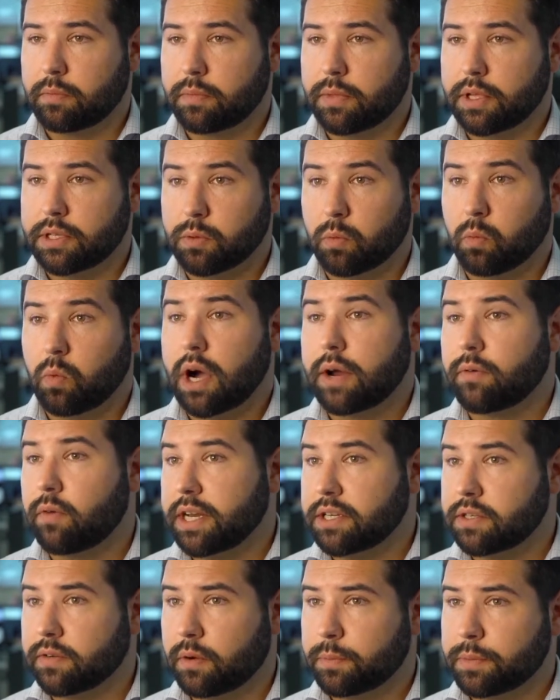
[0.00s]
there's a wide
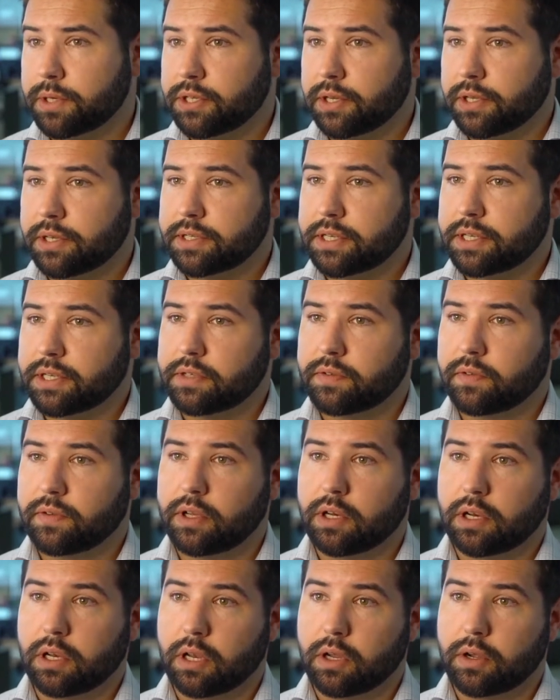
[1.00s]
range of opportunities for
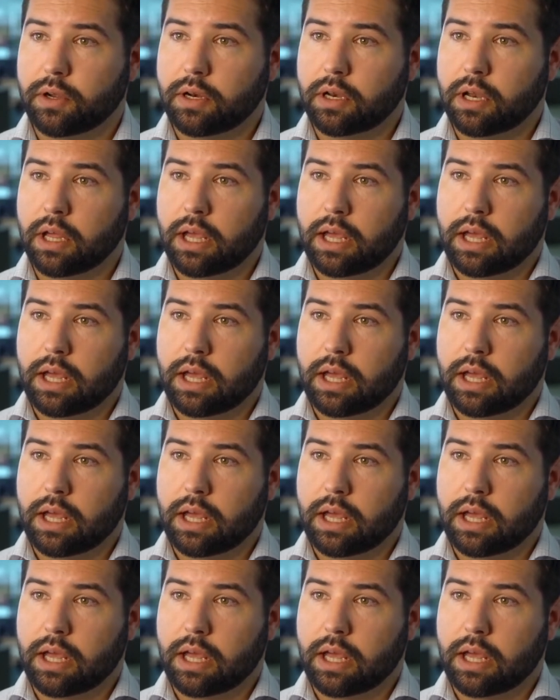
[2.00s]
you to learn